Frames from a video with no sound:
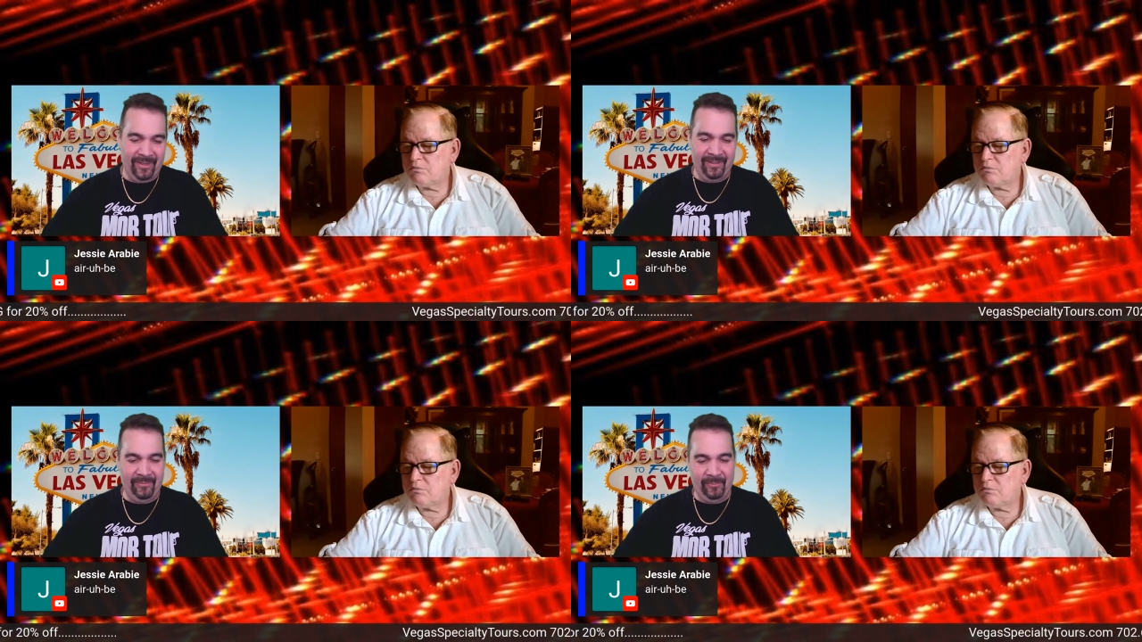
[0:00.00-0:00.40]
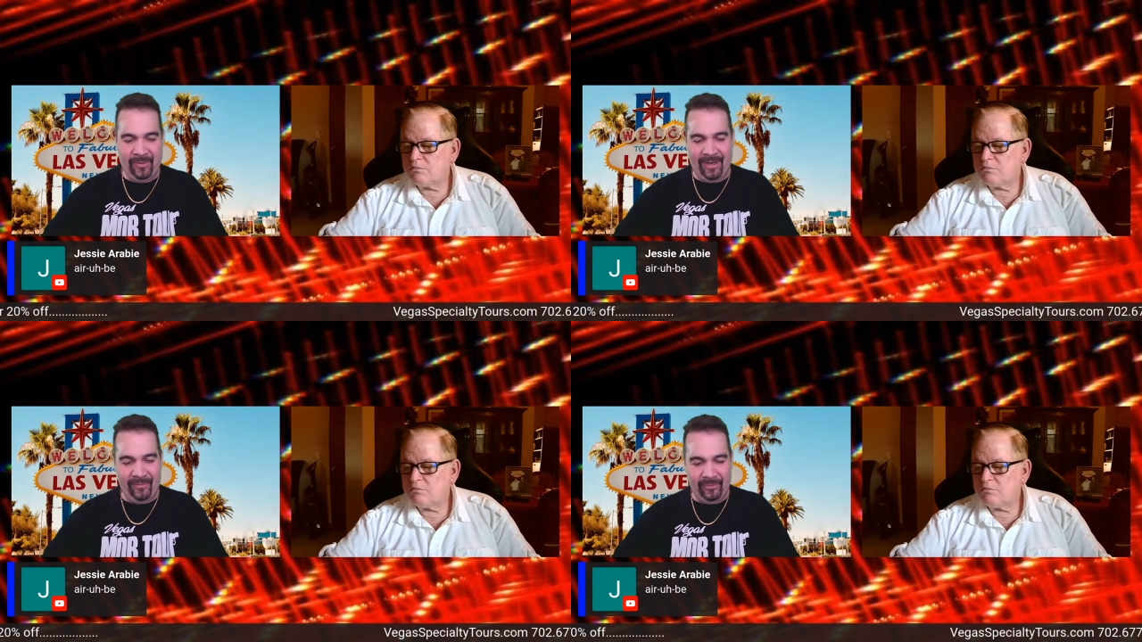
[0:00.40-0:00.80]
Speaker 1: and
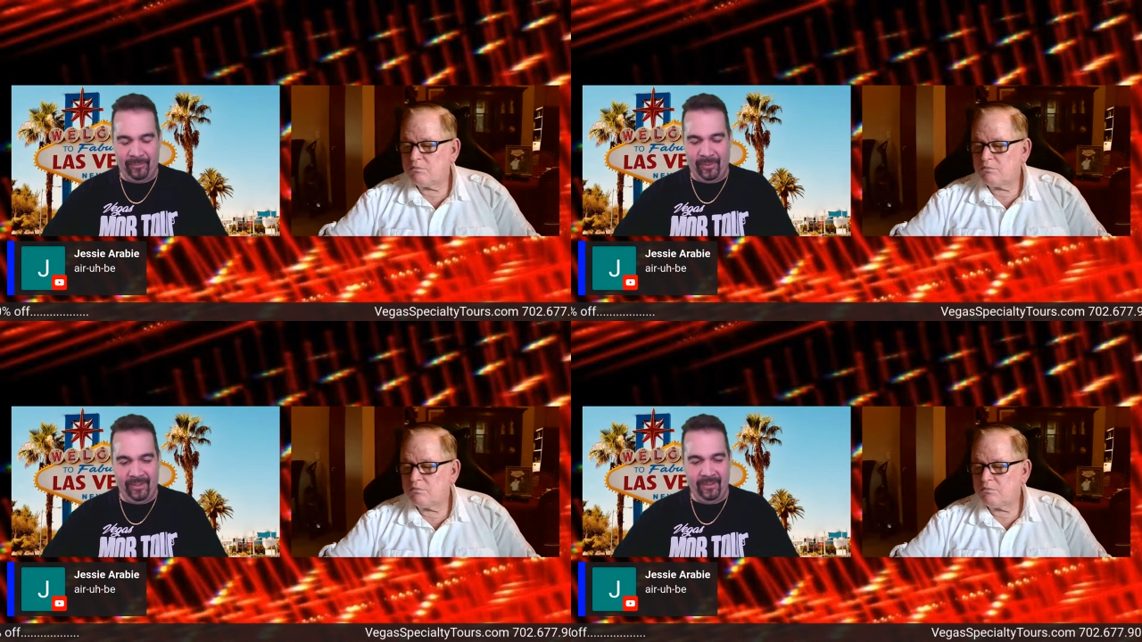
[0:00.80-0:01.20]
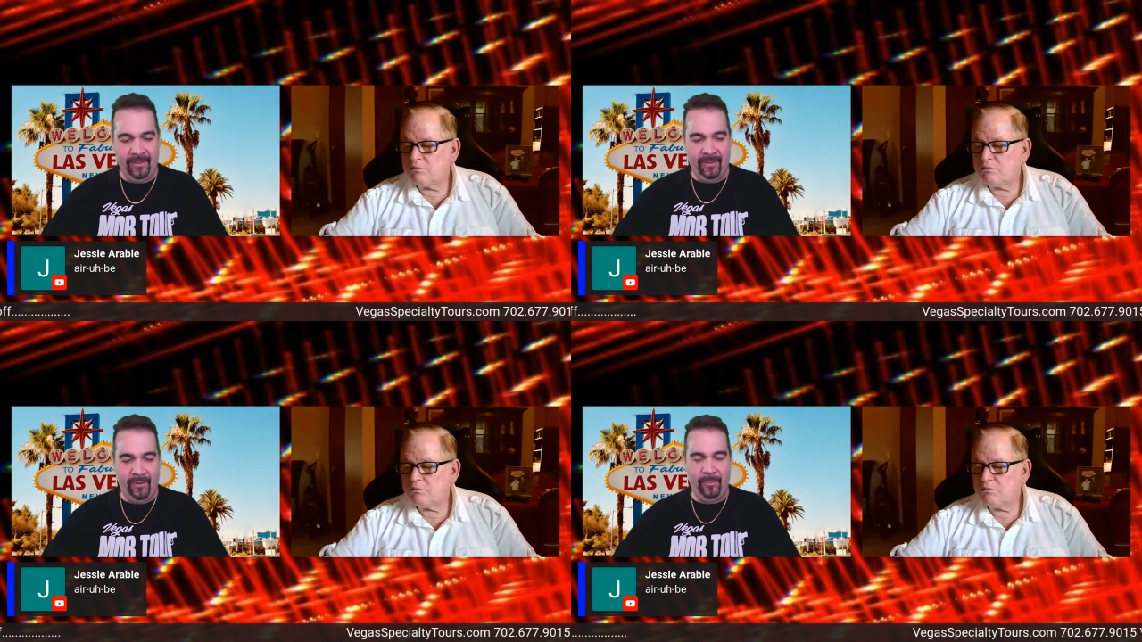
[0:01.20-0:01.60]
whatever, but
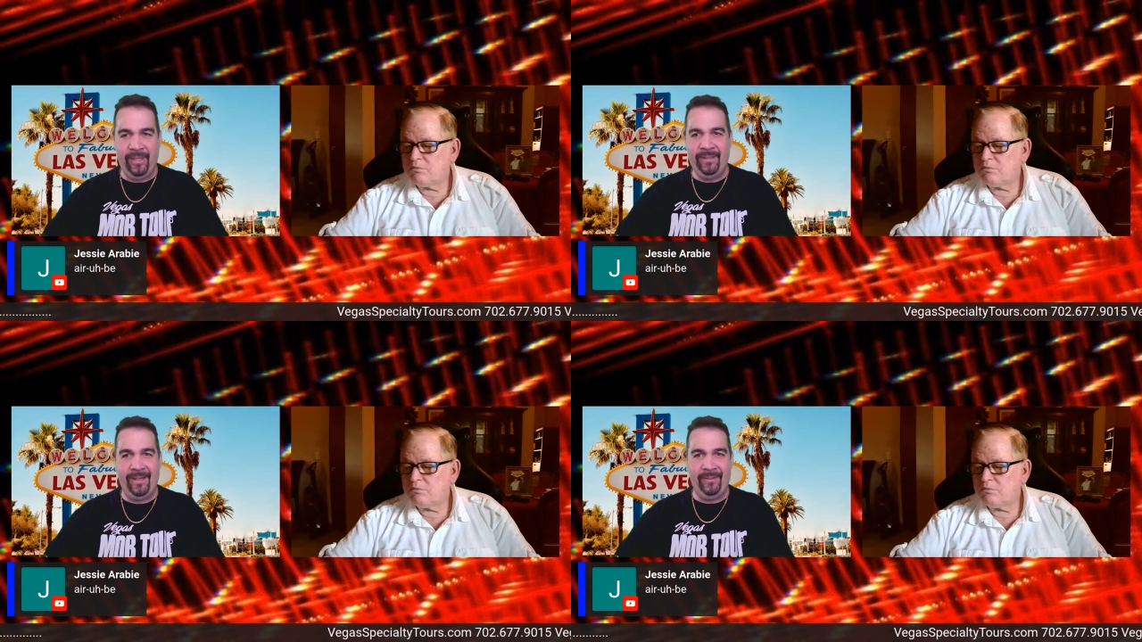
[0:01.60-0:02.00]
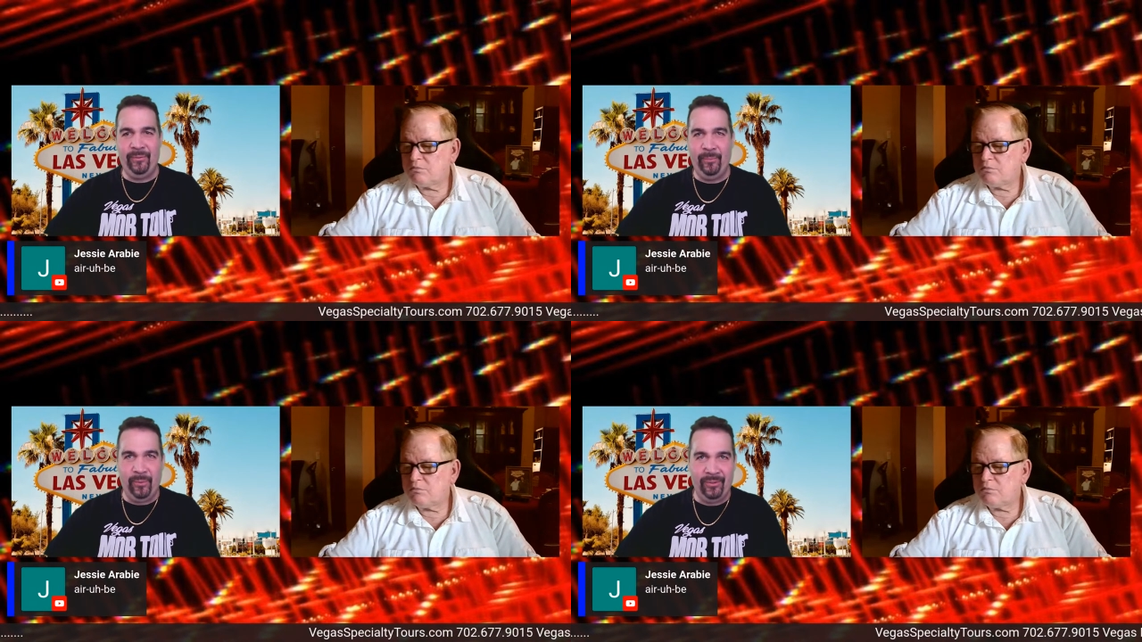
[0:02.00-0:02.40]
nobody take it
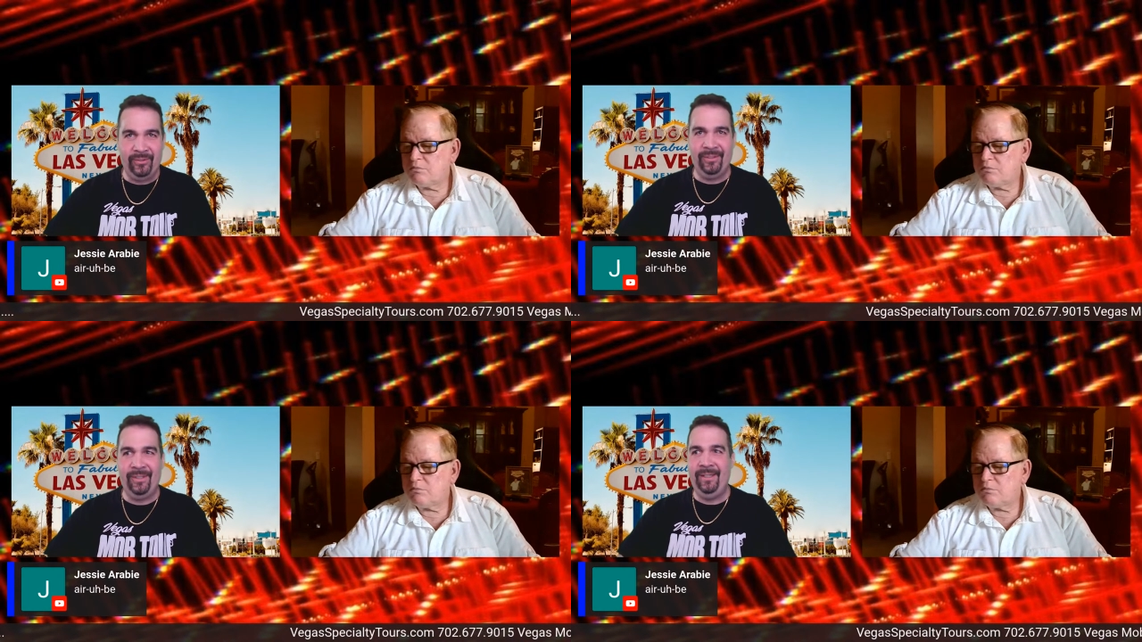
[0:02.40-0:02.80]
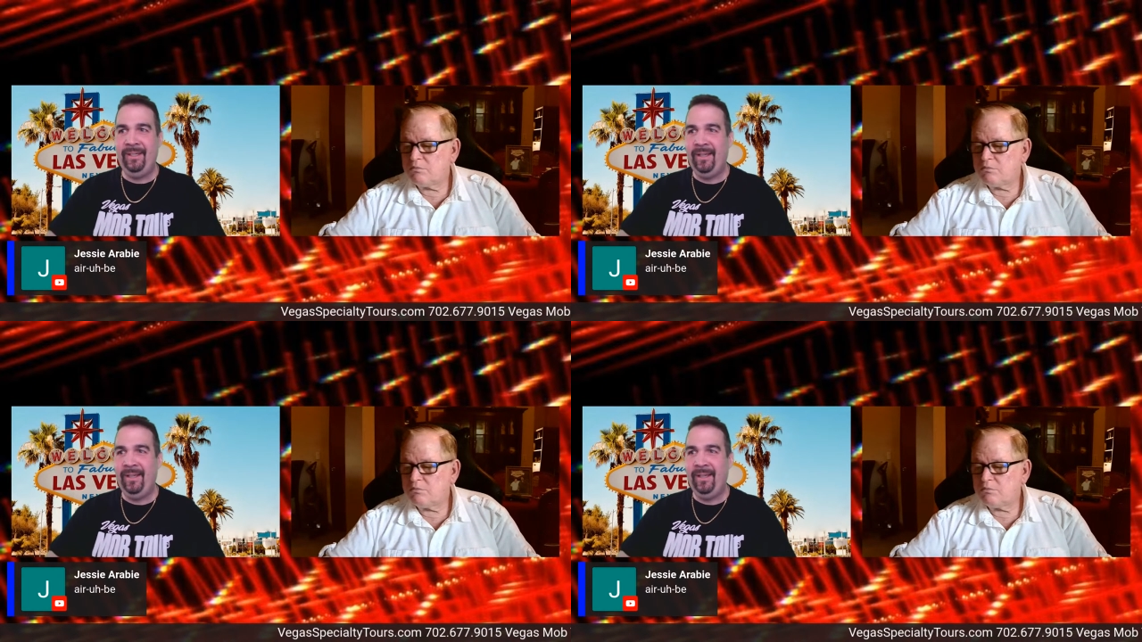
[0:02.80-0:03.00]
too personally.